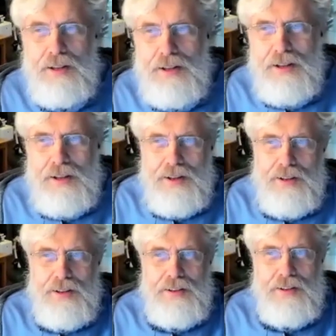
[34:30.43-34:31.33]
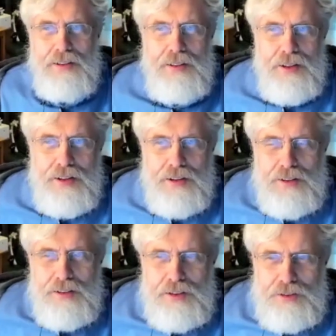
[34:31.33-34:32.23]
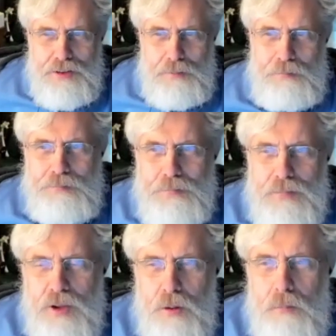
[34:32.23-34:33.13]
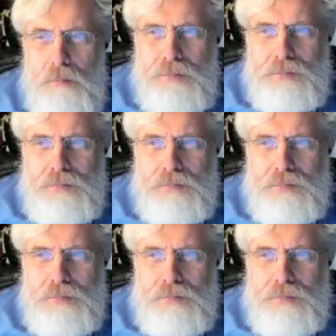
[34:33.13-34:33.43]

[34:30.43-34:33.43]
uh, system. So